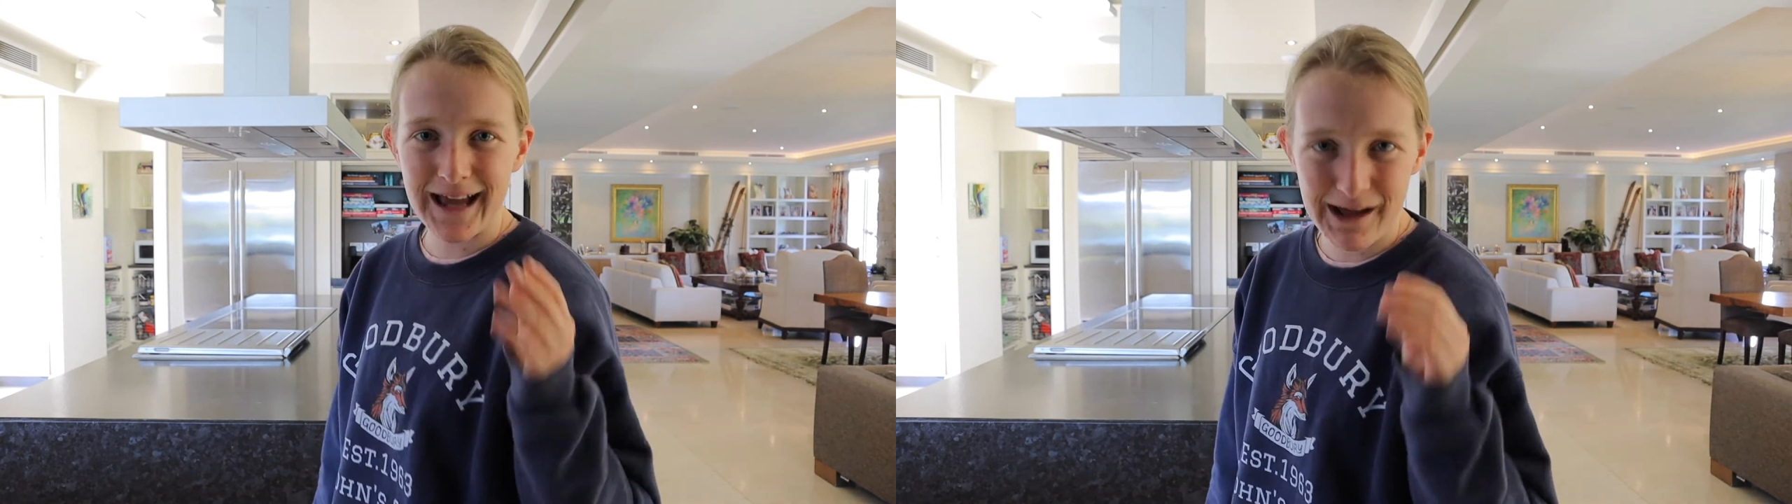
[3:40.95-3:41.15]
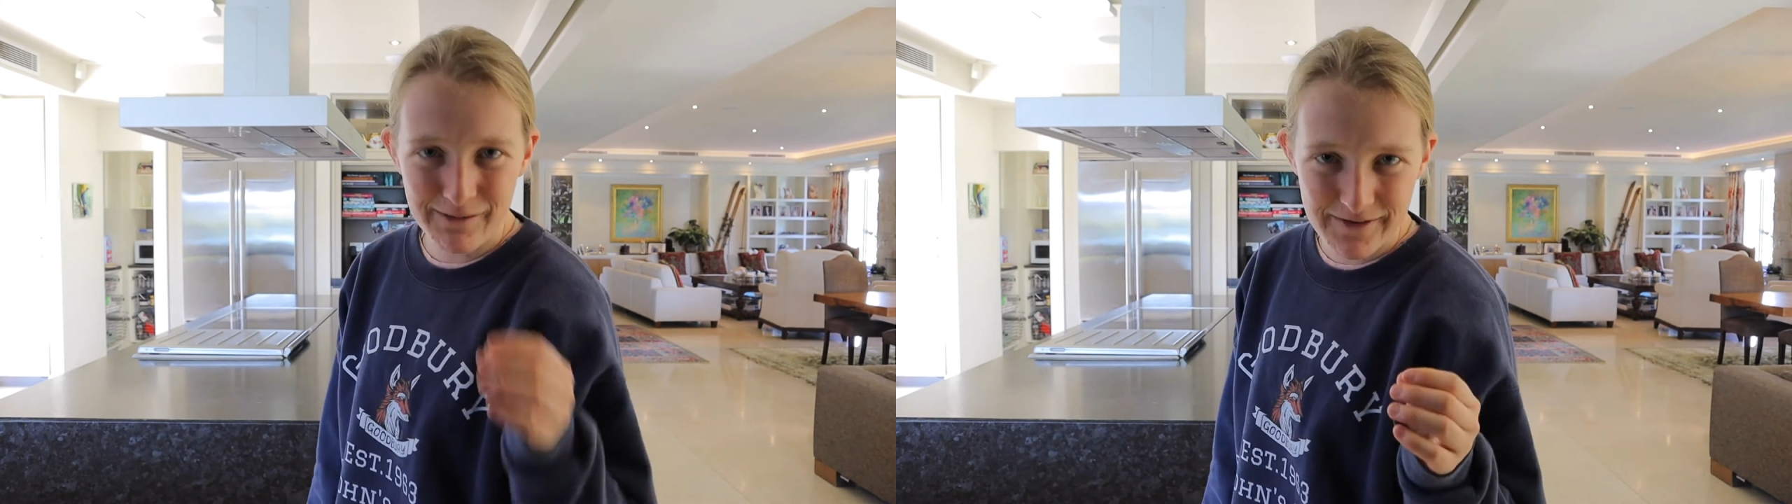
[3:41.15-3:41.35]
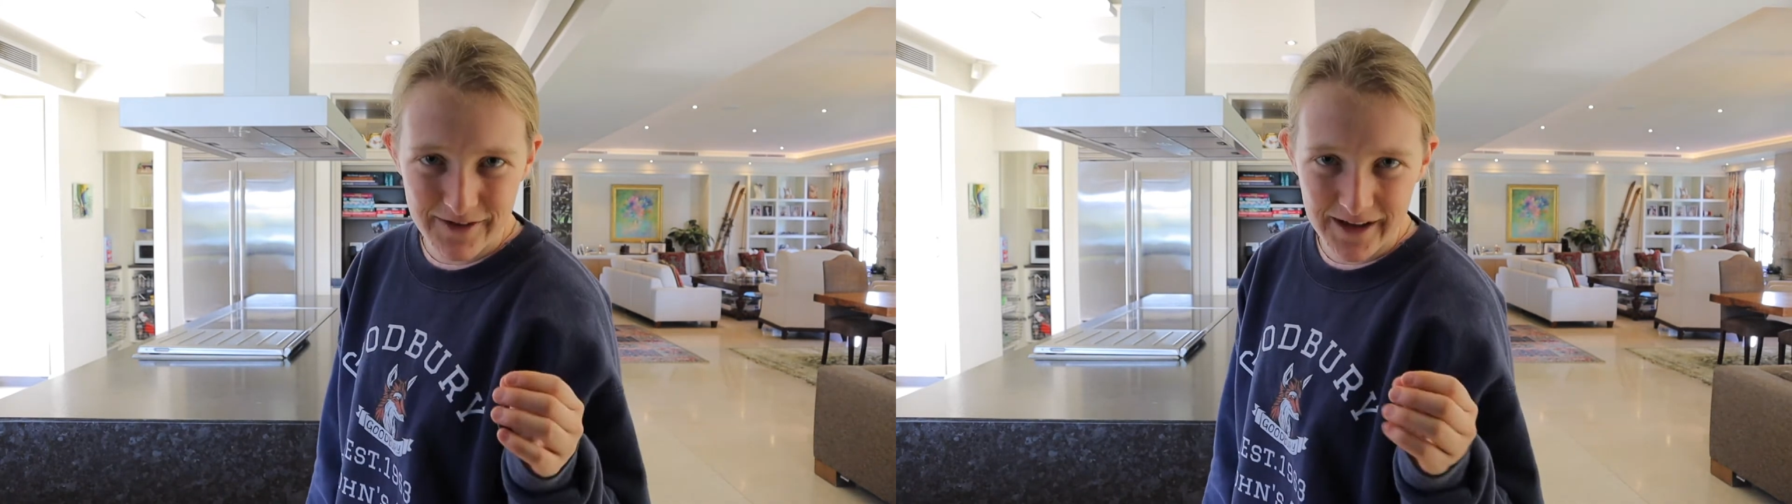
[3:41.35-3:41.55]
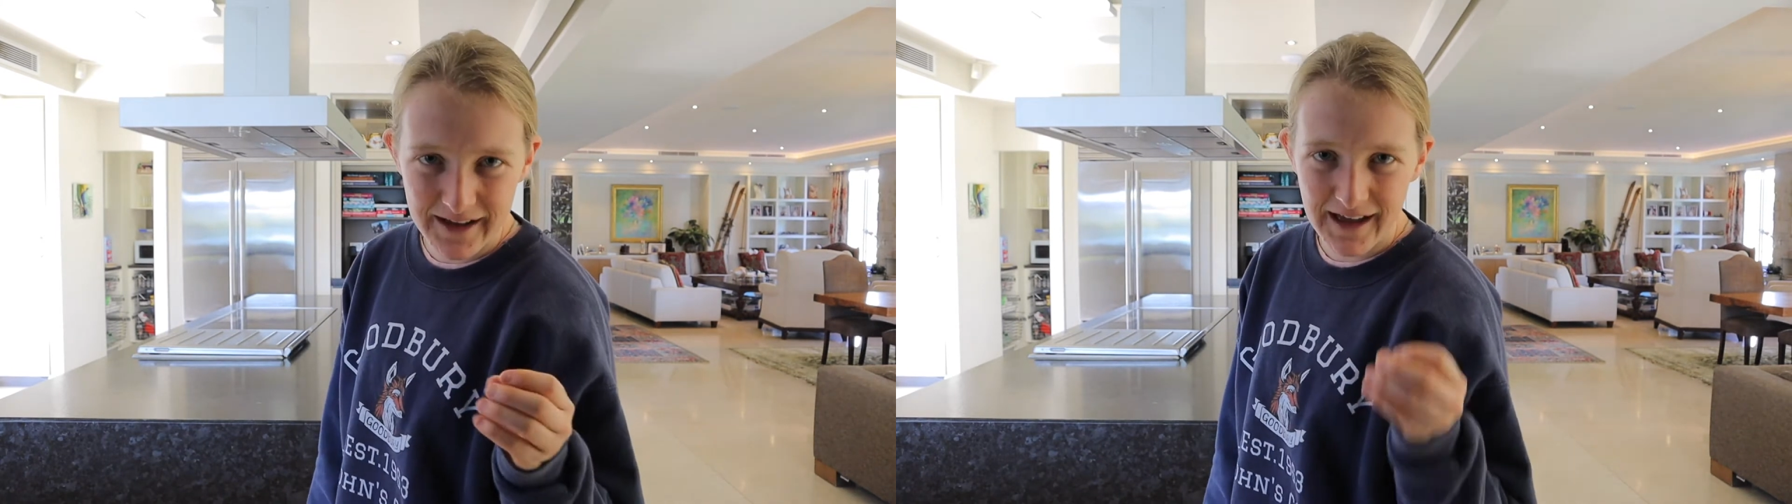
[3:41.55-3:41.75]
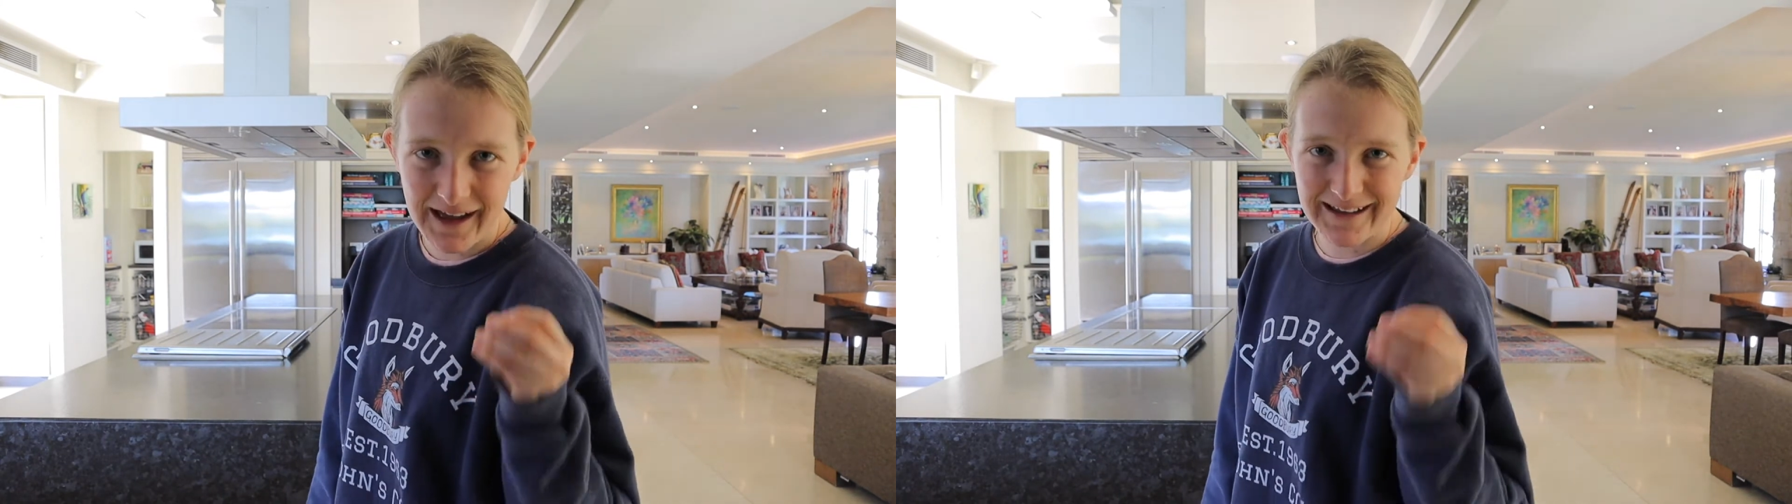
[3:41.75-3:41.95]

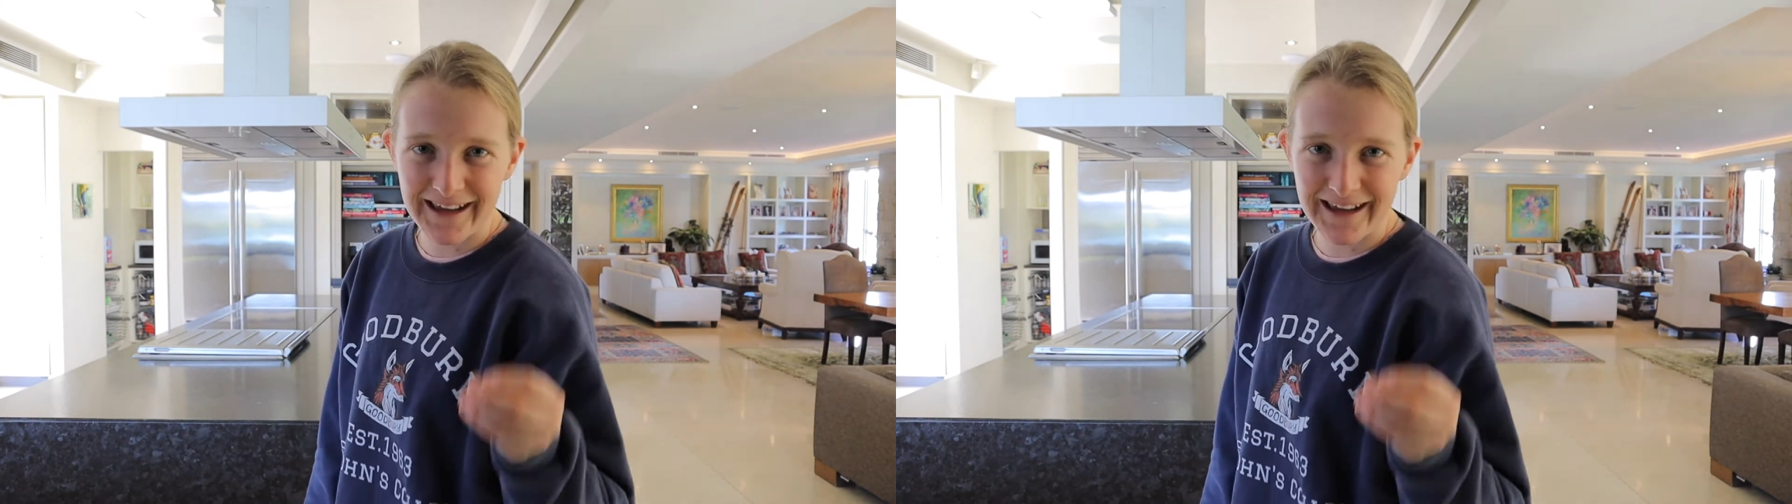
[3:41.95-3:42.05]
However, I